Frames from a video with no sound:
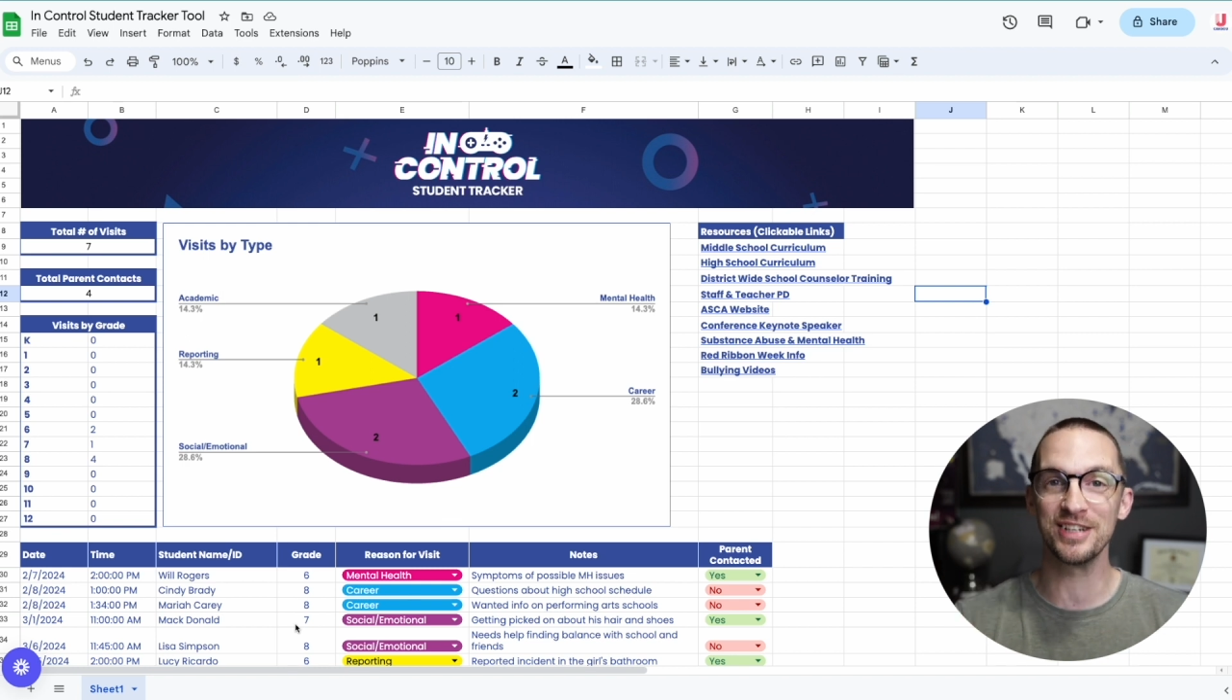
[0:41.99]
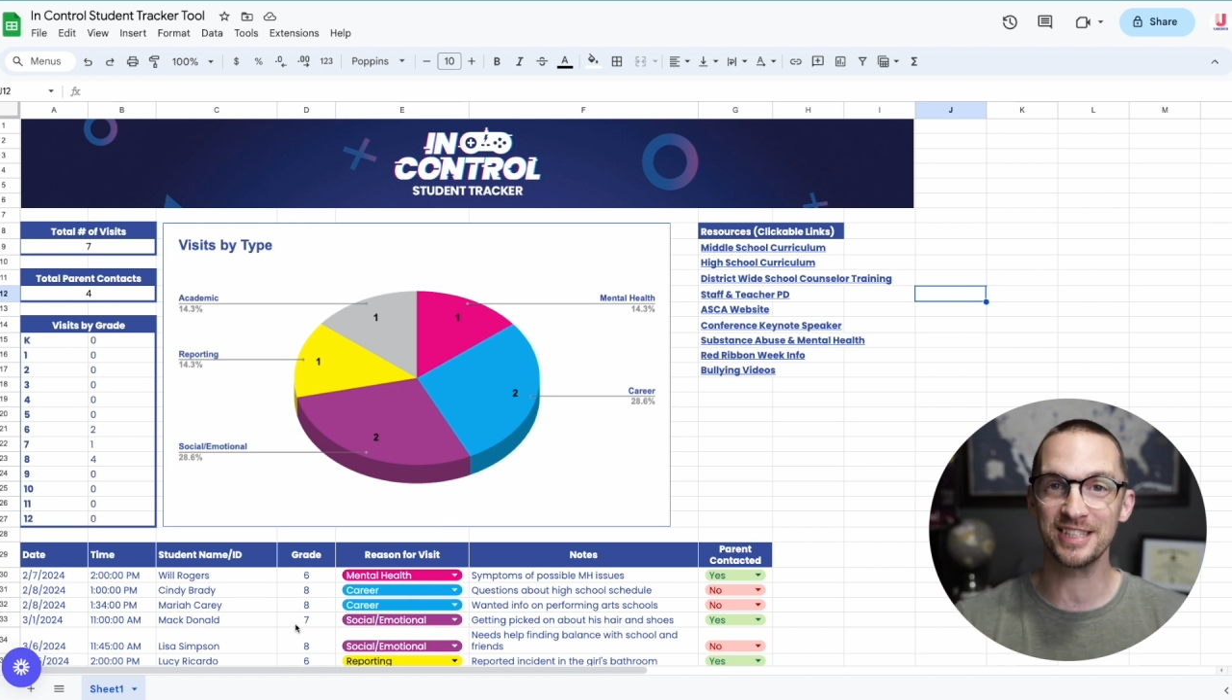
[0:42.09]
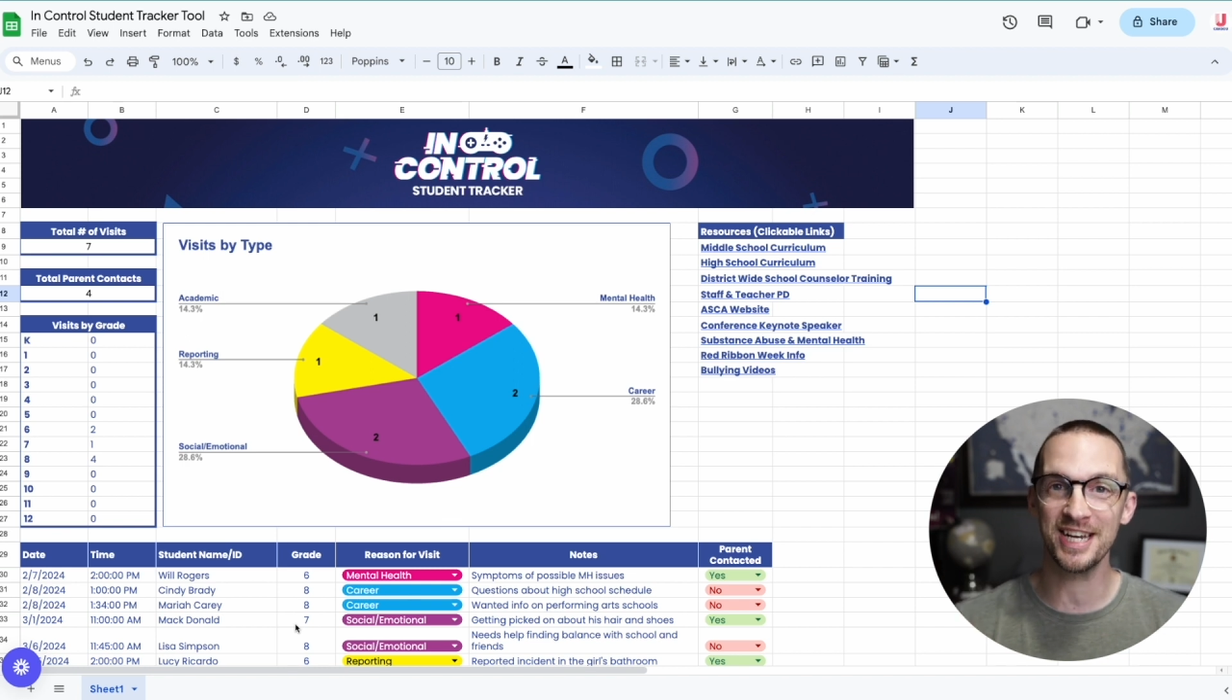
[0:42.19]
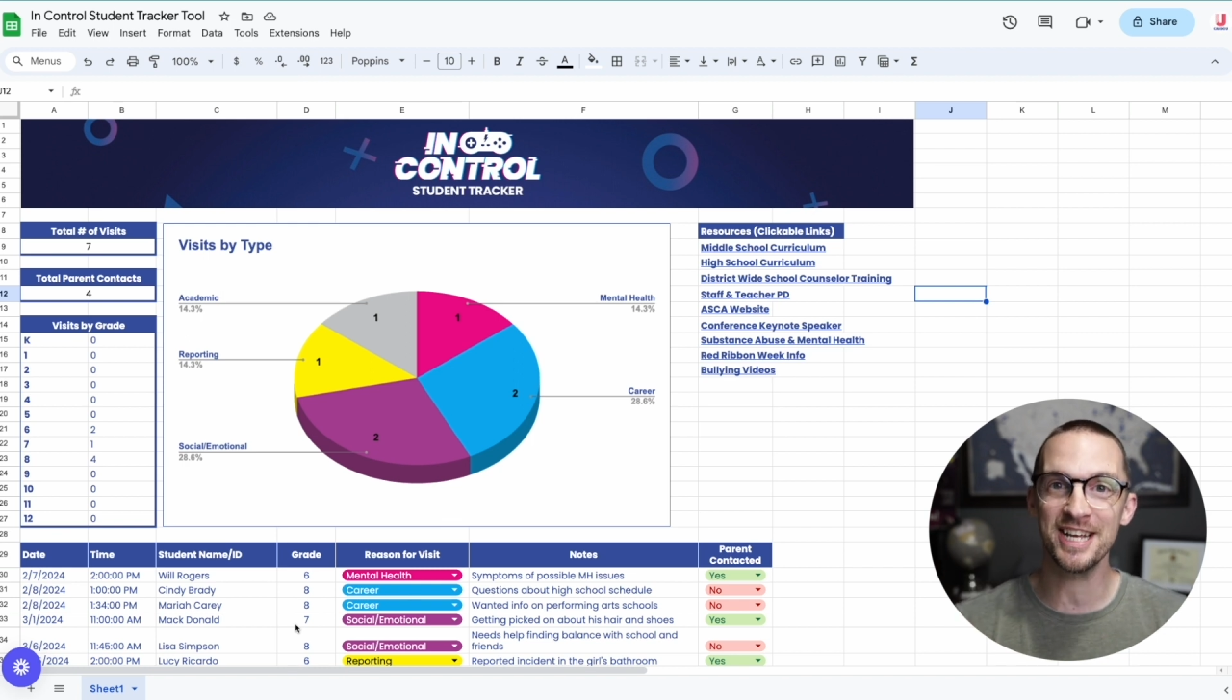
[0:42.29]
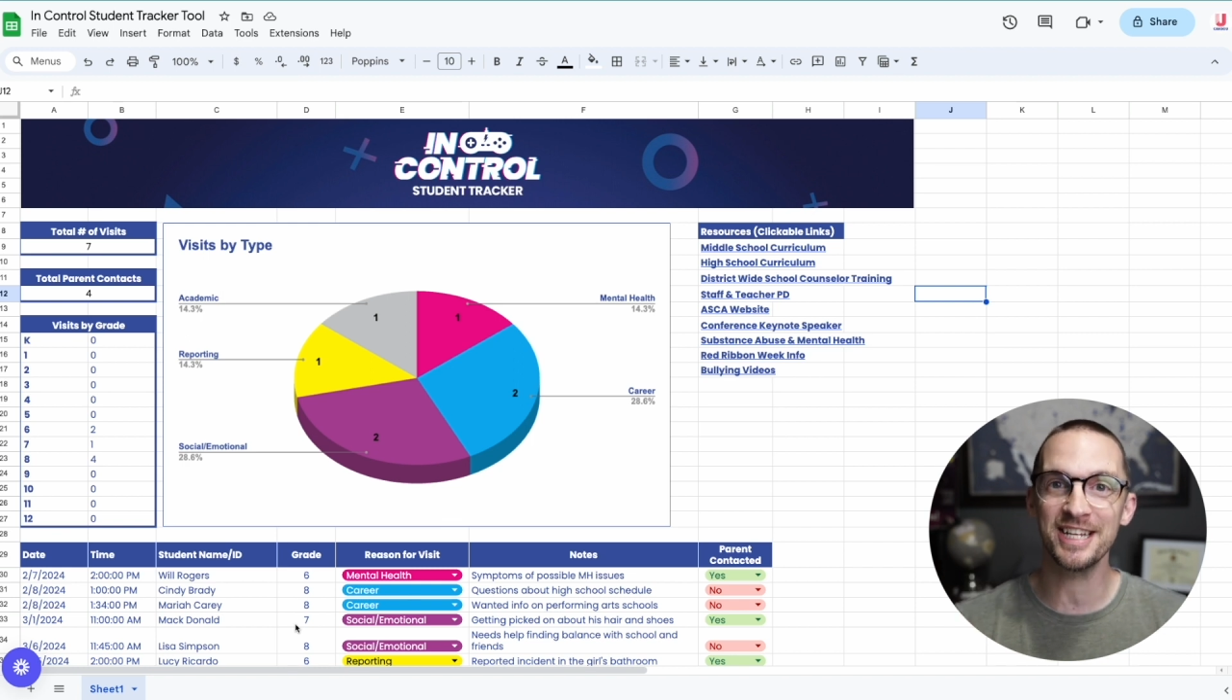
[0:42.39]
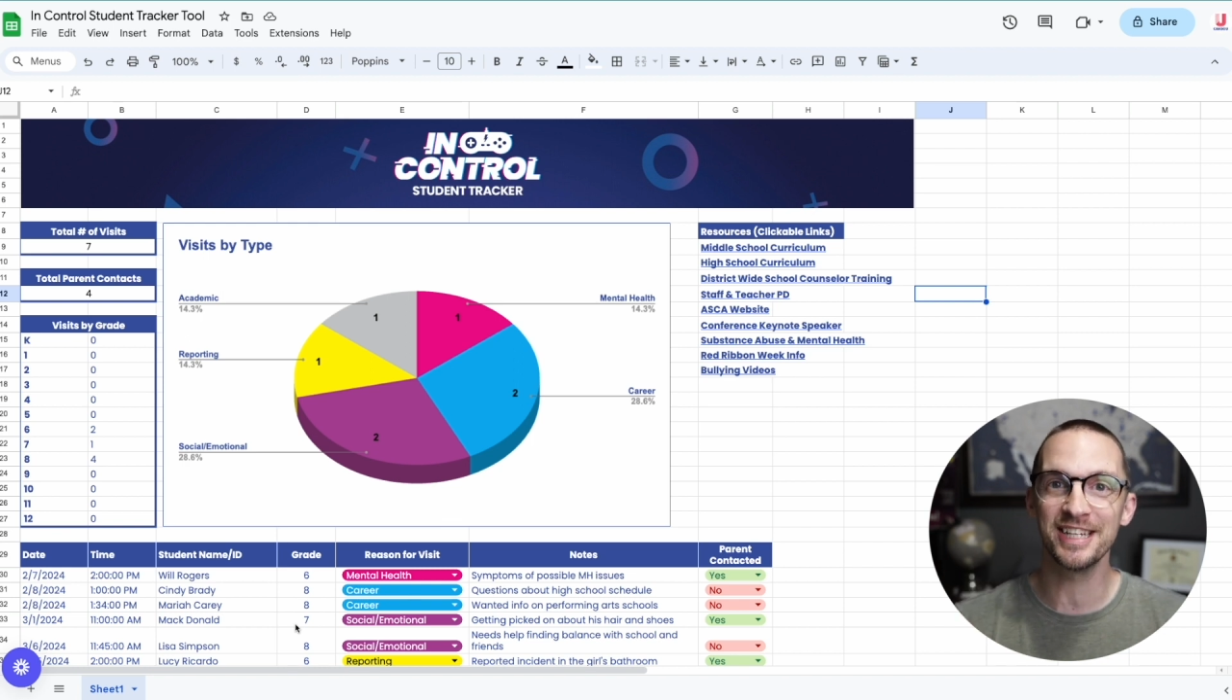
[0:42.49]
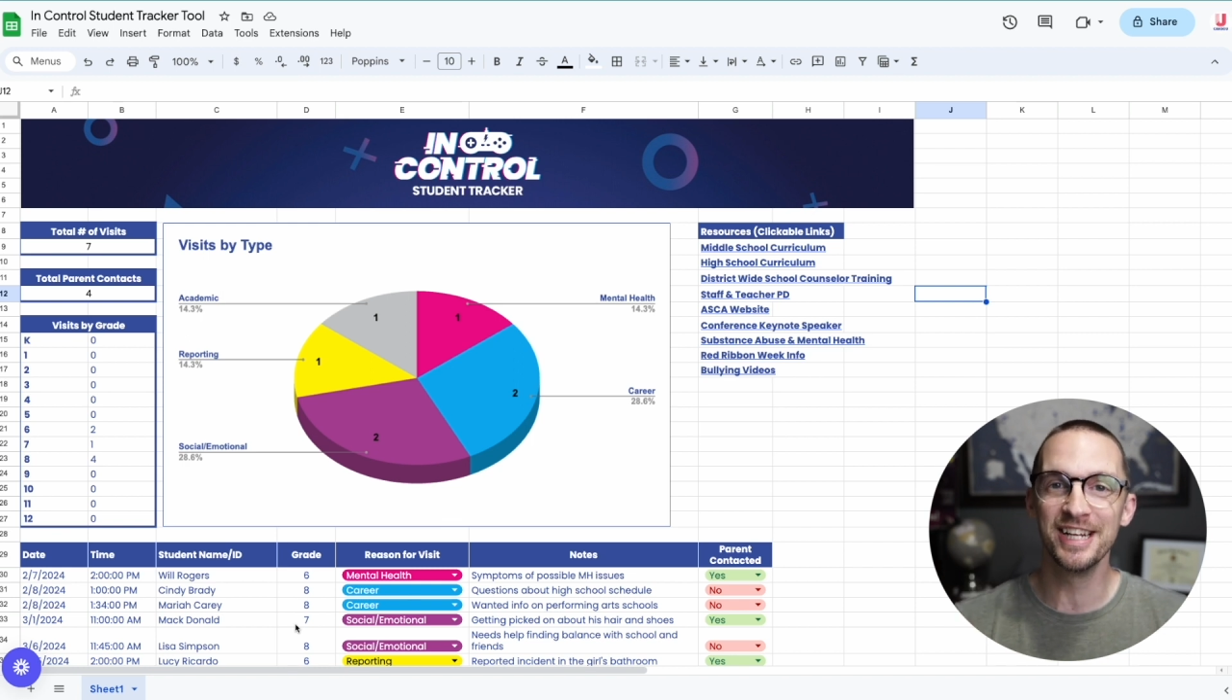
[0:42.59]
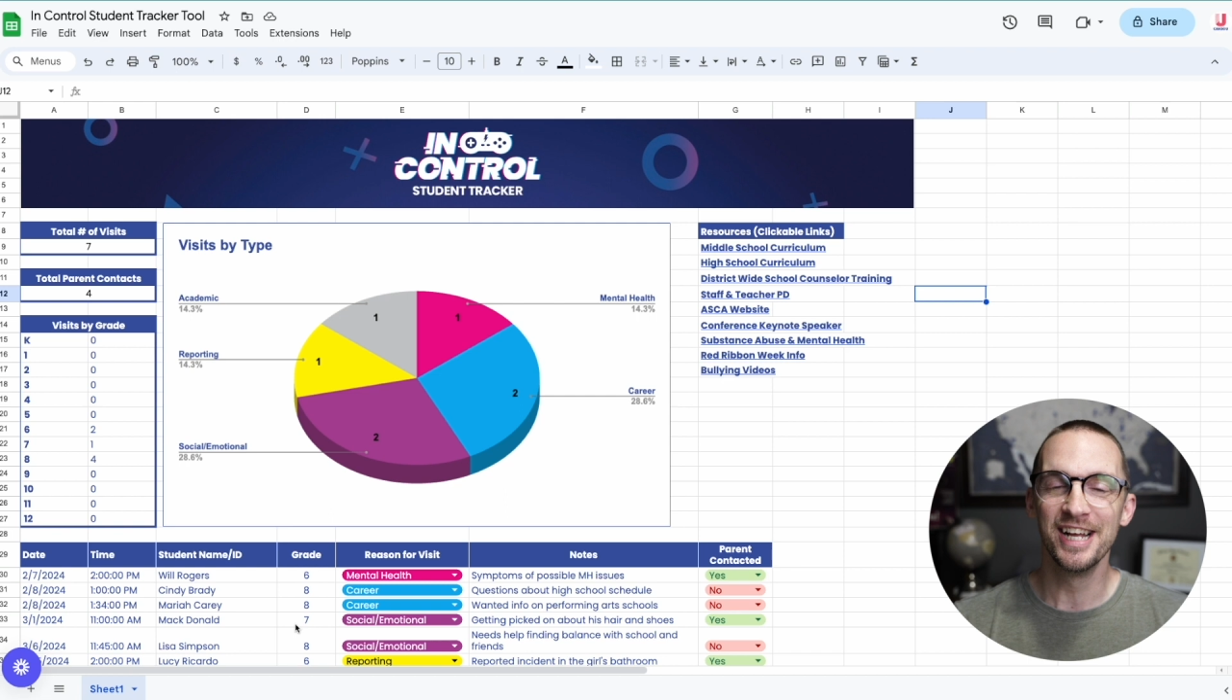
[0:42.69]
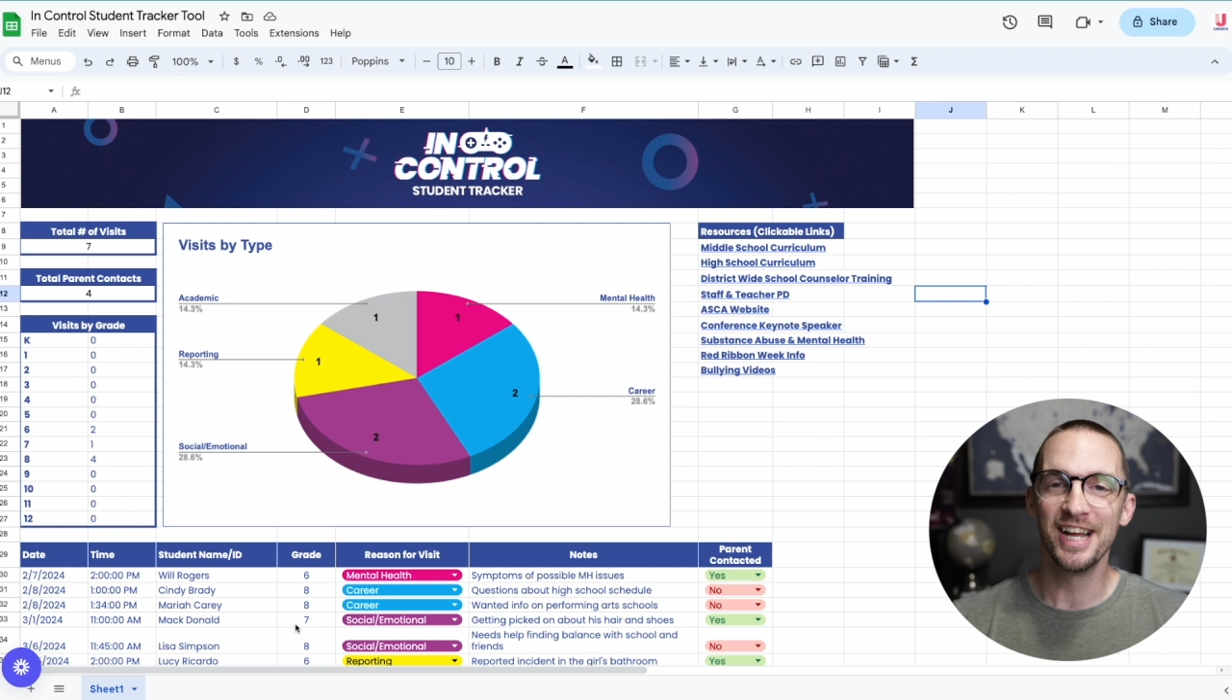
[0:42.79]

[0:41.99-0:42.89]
isn't it?